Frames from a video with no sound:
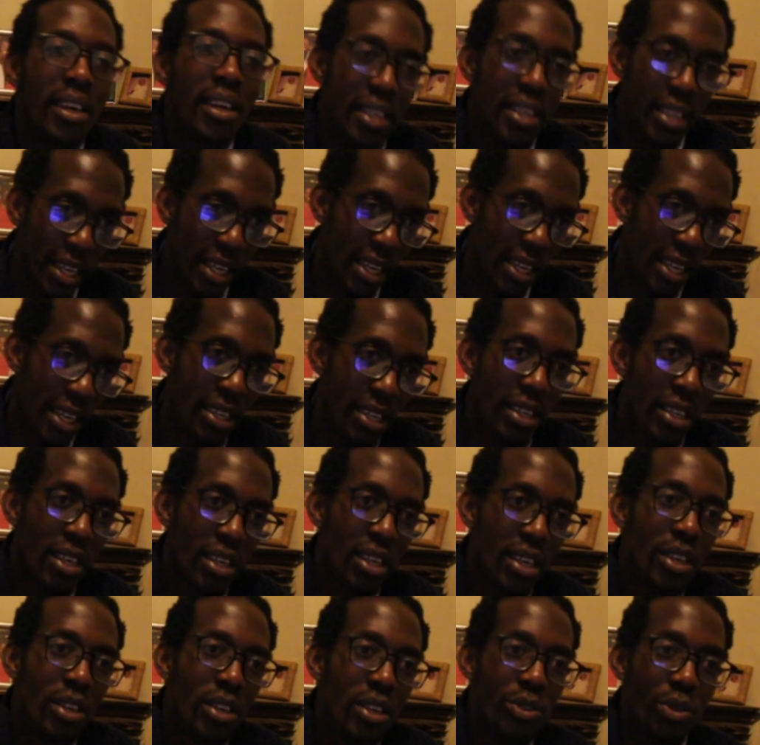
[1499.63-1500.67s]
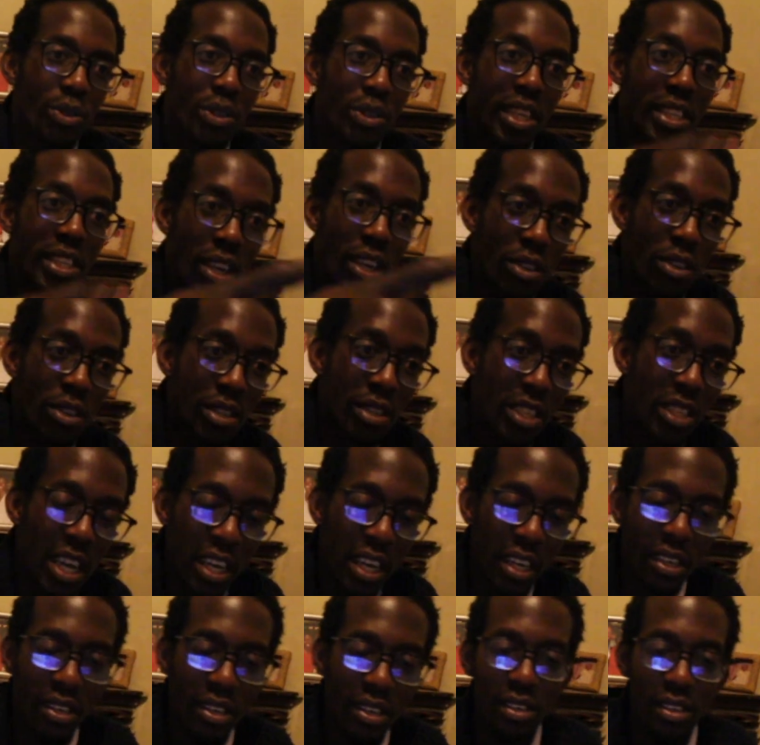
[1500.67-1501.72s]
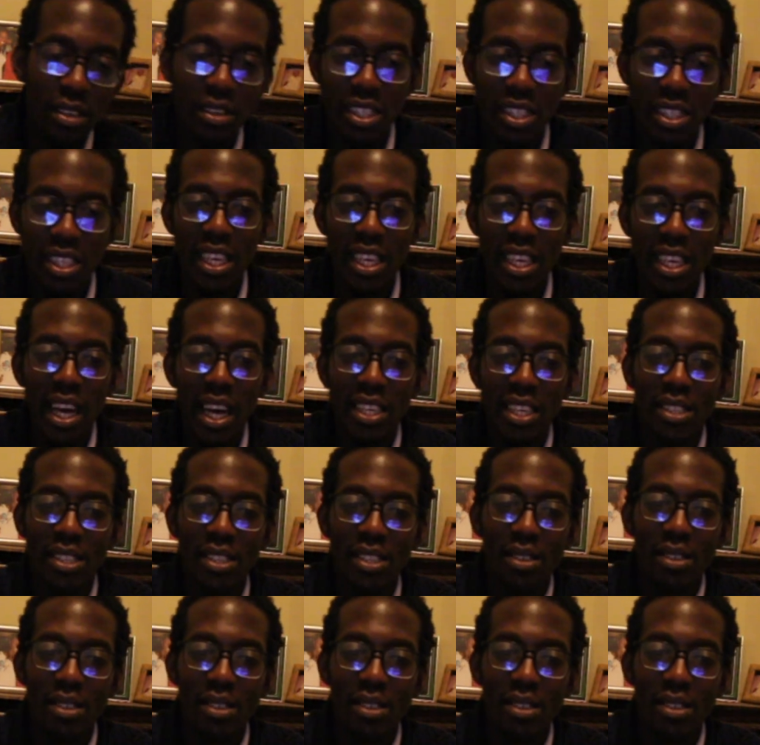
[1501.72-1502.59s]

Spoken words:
Yeah. So there's a you see guys,